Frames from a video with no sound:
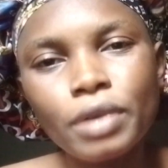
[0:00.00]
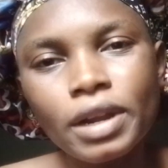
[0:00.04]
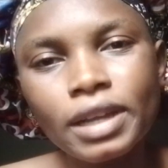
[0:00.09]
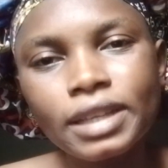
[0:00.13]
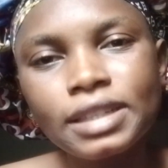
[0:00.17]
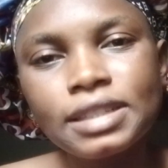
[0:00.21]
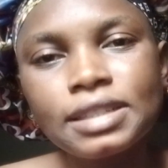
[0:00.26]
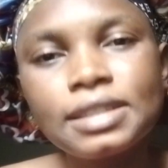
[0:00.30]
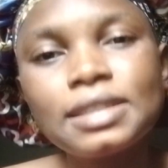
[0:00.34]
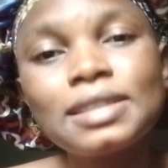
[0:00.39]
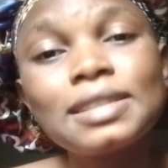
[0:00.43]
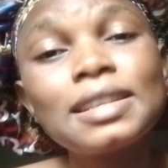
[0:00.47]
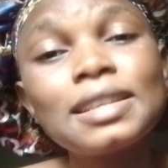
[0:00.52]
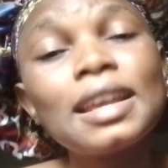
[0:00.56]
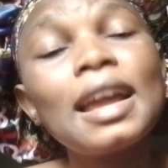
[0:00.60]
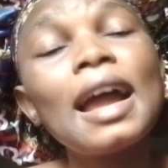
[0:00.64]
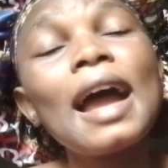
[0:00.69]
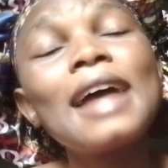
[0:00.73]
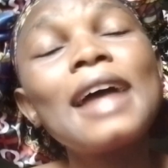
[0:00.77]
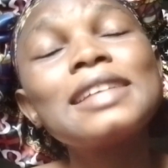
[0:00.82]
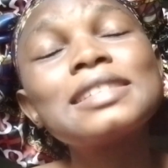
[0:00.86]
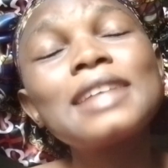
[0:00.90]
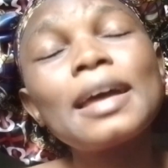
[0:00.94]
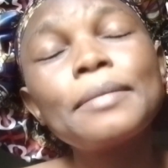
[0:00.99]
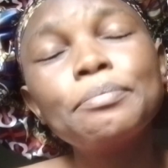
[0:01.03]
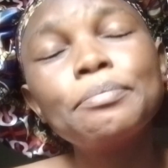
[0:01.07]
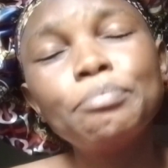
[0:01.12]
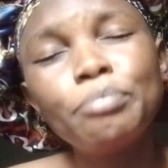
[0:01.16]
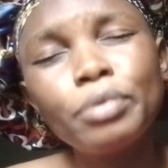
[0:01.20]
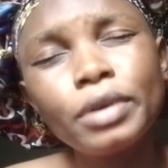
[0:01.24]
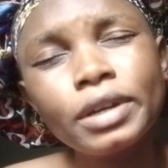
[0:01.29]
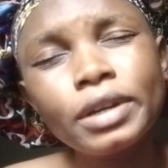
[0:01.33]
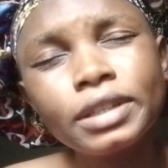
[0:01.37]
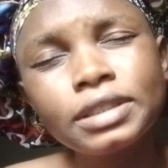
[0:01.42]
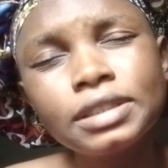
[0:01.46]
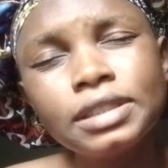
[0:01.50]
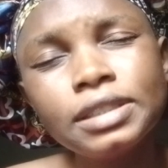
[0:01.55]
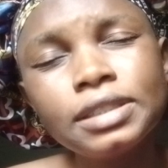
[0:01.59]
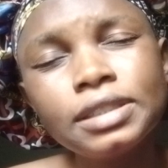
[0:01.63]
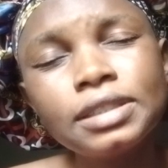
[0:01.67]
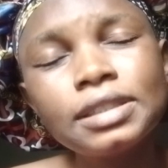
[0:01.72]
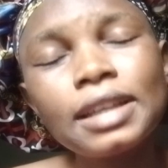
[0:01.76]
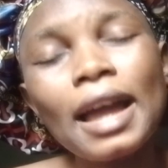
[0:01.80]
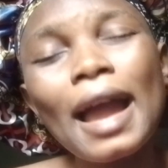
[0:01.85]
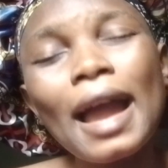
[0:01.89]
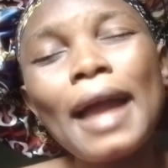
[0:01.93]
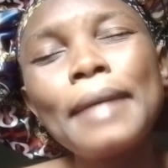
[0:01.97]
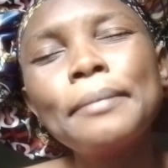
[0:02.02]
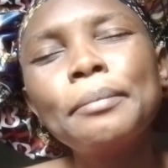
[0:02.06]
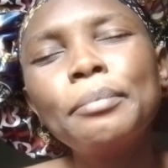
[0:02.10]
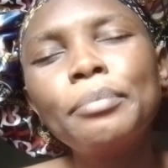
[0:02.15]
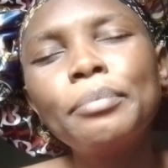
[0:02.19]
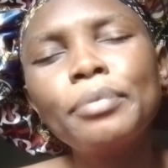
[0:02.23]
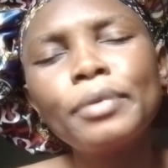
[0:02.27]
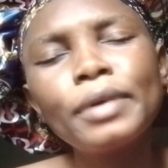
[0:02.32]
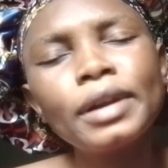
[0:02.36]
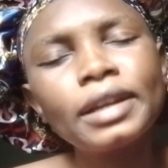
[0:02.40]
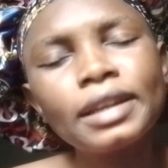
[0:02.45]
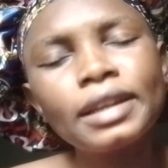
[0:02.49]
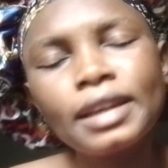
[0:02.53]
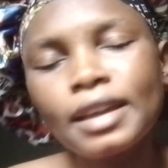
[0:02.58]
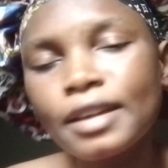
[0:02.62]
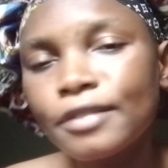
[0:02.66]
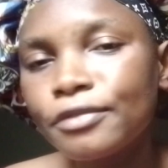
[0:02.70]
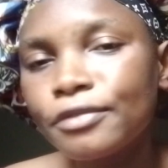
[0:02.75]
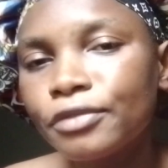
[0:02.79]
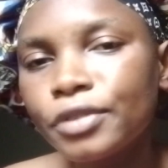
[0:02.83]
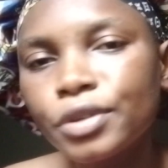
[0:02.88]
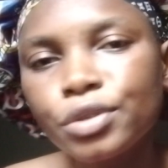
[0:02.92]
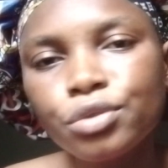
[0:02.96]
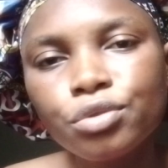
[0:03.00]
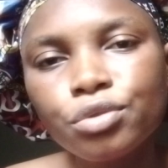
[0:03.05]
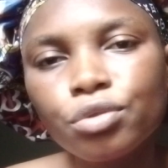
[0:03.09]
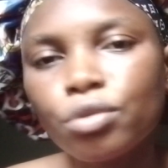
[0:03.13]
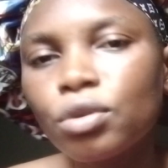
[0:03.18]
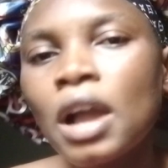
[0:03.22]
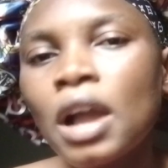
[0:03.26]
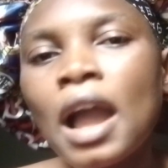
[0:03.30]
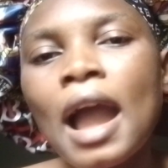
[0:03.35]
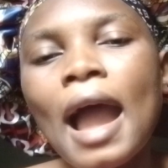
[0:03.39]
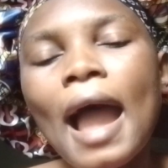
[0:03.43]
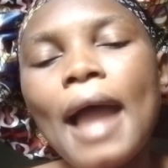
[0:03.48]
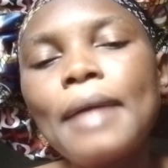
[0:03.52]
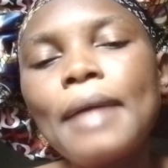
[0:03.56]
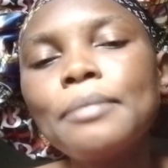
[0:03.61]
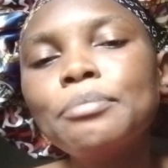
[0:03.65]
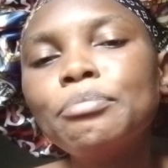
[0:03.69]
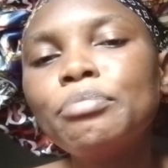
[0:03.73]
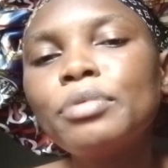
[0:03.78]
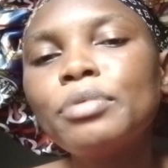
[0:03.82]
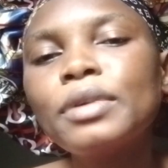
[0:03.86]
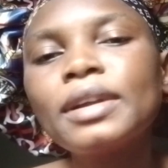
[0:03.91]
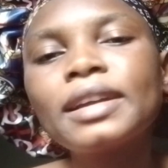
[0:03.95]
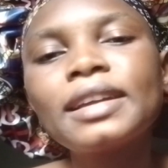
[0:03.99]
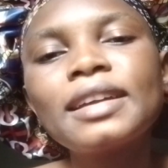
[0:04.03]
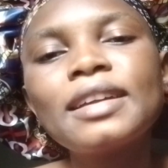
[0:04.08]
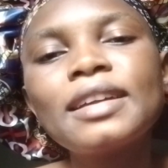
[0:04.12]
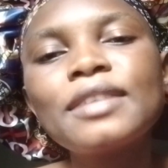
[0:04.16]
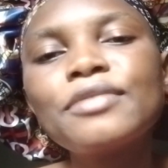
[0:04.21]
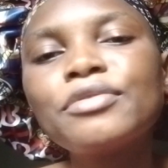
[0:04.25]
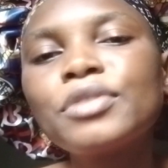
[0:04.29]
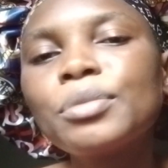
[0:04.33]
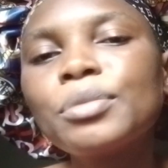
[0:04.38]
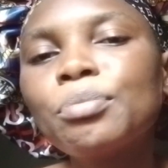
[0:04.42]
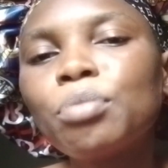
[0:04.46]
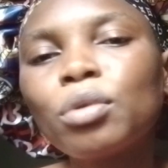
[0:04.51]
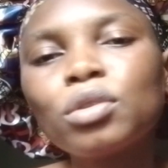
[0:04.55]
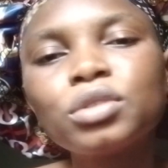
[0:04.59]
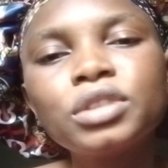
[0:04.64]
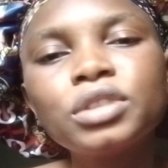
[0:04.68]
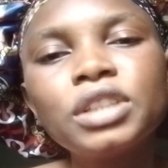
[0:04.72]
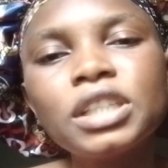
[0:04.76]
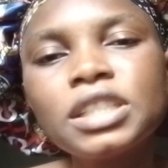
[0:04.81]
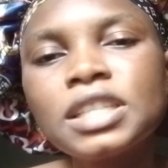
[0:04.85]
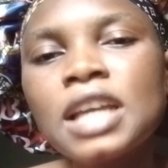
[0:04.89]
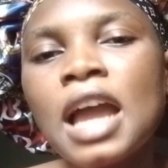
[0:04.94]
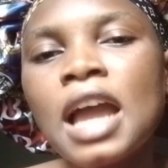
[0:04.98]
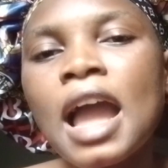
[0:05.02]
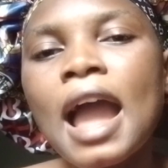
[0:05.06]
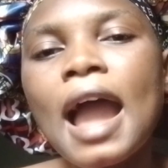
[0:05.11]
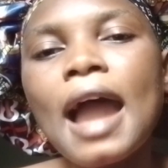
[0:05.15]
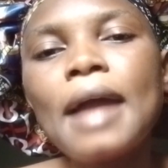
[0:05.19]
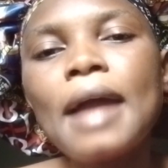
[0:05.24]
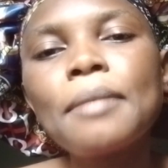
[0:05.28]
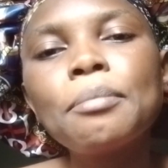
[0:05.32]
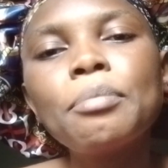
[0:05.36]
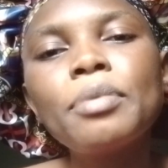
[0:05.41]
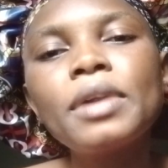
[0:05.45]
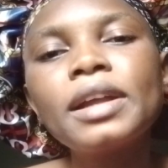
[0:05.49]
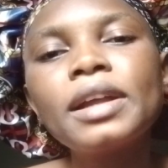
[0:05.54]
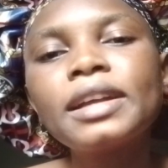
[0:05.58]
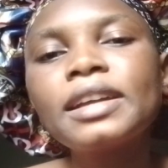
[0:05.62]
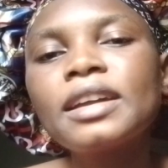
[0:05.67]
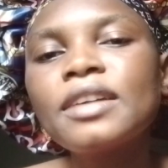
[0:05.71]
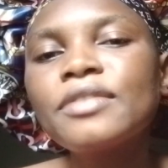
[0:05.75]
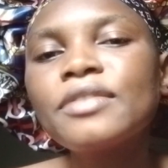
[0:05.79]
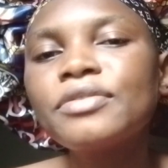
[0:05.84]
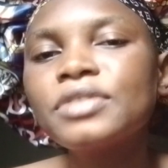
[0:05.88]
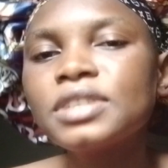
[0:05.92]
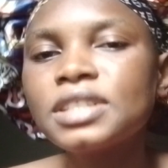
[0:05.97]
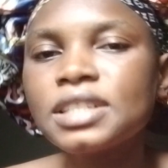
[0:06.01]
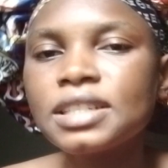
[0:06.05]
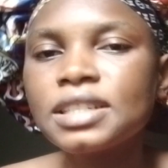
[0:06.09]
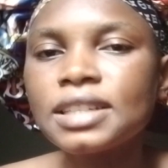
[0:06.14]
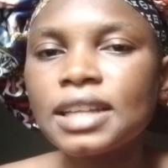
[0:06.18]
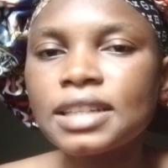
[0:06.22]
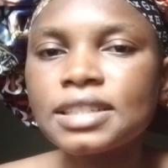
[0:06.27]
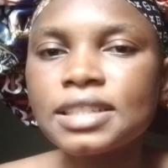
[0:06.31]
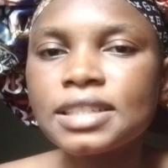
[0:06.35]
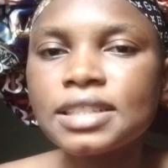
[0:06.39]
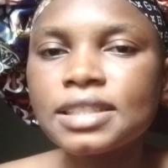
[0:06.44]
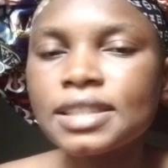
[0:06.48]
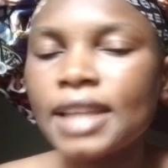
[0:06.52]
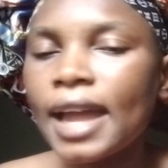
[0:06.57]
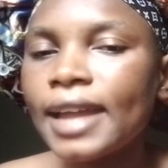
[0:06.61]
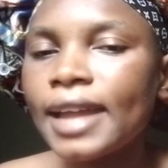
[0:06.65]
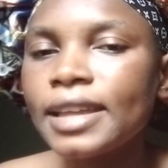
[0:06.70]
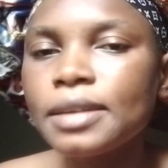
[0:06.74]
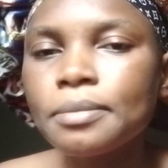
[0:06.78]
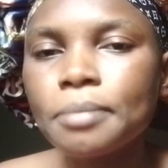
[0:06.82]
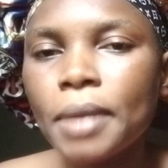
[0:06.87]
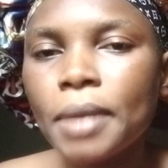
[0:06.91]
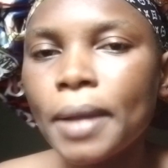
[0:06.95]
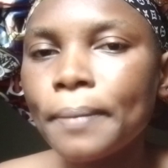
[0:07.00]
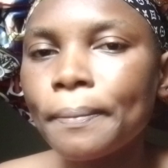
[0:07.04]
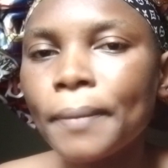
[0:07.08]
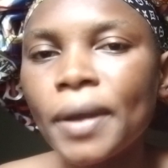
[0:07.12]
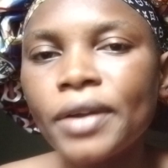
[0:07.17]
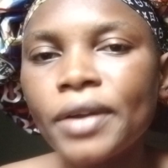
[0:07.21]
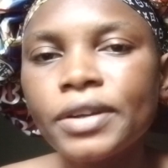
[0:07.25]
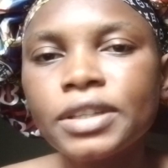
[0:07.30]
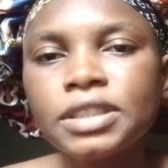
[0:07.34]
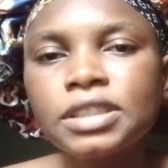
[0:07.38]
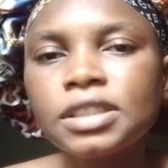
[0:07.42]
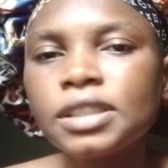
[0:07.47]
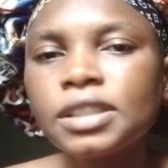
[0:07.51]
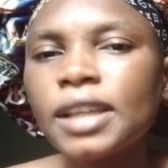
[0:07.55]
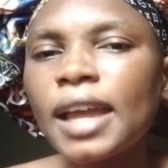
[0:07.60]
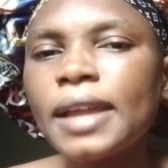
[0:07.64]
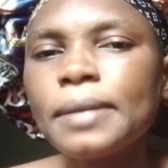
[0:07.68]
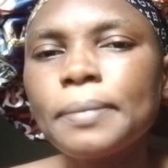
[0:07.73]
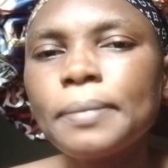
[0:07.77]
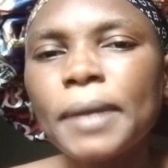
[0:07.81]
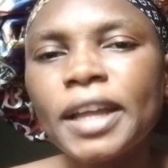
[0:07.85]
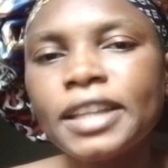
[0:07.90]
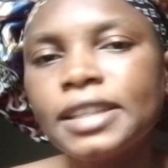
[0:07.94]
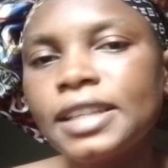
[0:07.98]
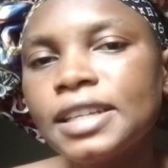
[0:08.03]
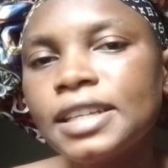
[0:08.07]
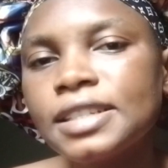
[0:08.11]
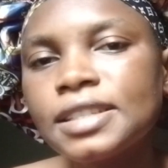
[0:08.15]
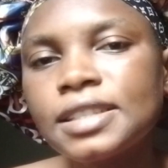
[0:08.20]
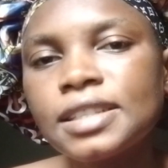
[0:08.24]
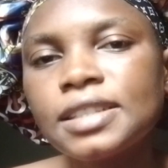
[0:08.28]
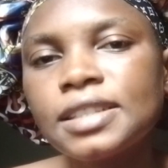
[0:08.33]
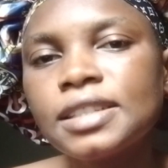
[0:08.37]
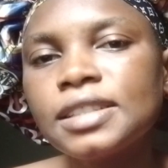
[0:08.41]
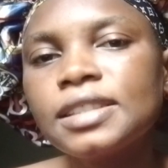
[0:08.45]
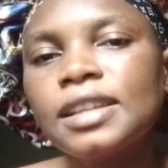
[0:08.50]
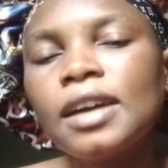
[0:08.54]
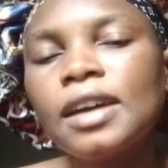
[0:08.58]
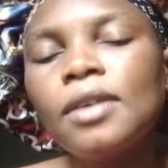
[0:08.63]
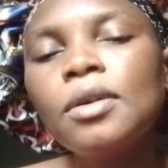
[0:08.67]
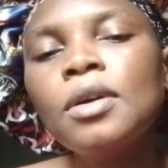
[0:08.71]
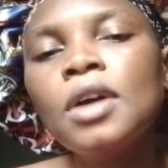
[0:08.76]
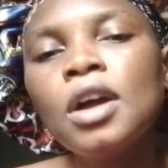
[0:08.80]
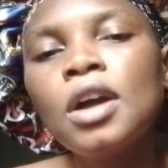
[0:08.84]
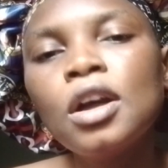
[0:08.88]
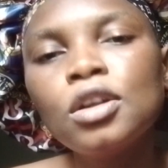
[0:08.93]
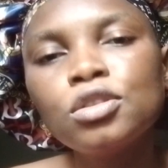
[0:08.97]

break it. Say, as I break this, I break every yoke, I break every bondage, I break everything that is tying my marriage, tying my destiny down.